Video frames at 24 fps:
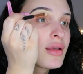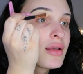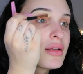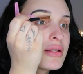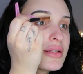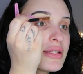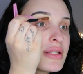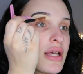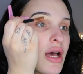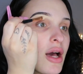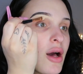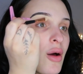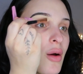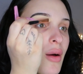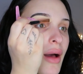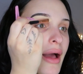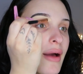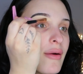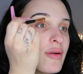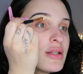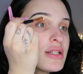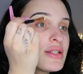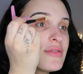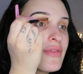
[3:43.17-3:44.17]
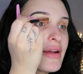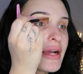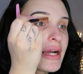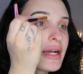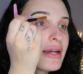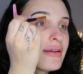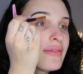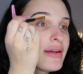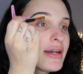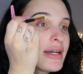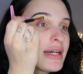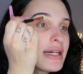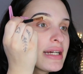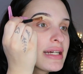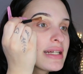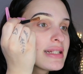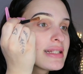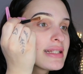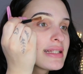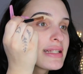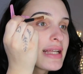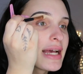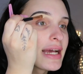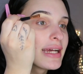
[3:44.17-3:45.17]
So I was very, very
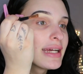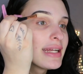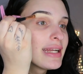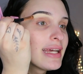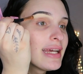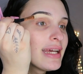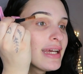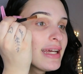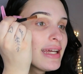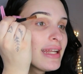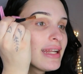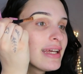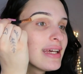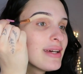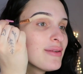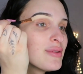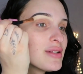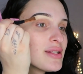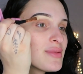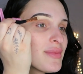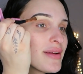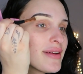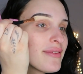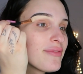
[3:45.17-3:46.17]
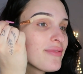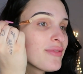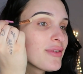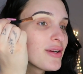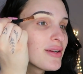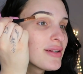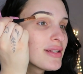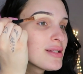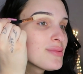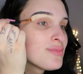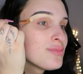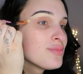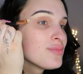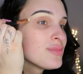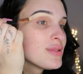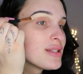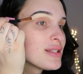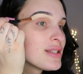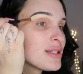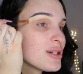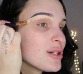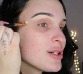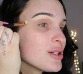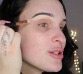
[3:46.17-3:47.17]
excited. It was my first
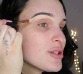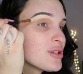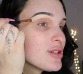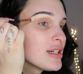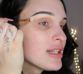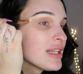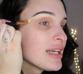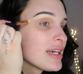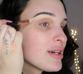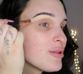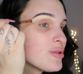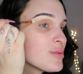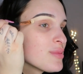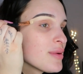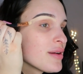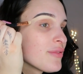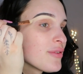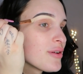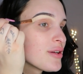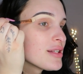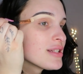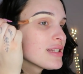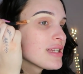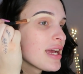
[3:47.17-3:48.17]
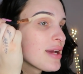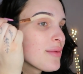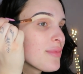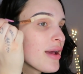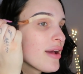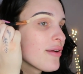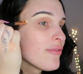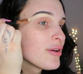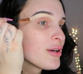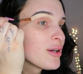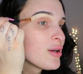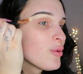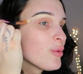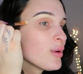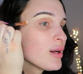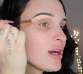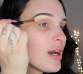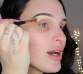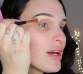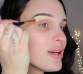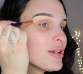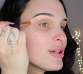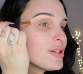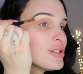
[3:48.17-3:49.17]
surgery, like it was my first time ever going
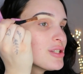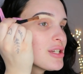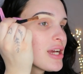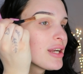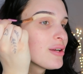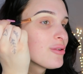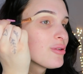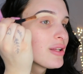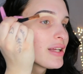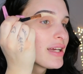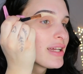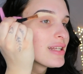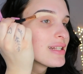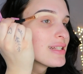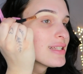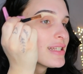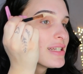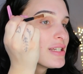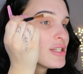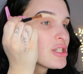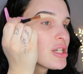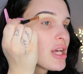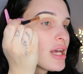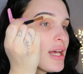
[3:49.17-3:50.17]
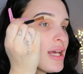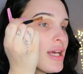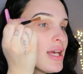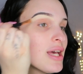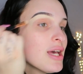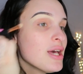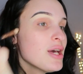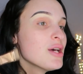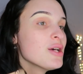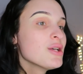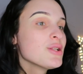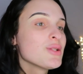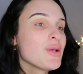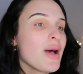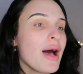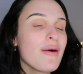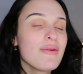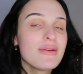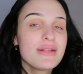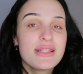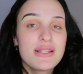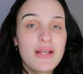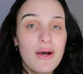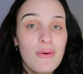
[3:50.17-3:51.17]
under general anesthesia. So I
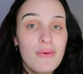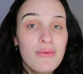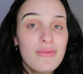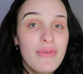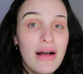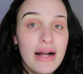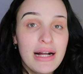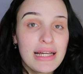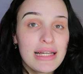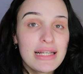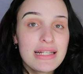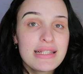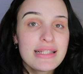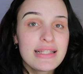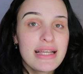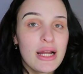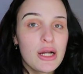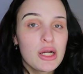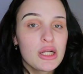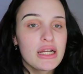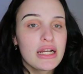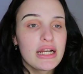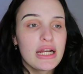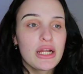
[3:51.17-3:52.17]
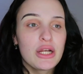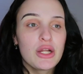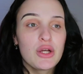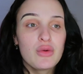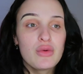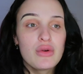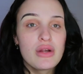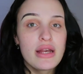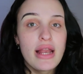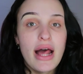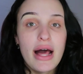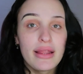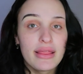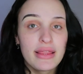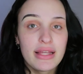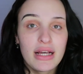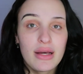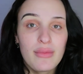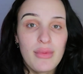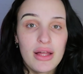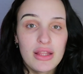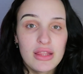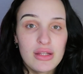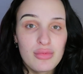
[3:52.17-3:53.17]
was so fucking scared, and I knew nothing
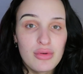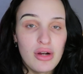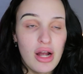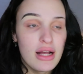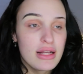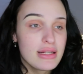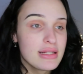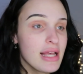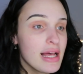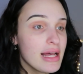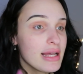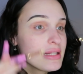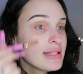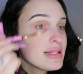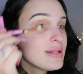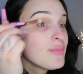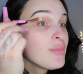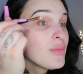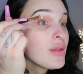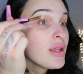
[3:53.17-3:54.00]
about the process.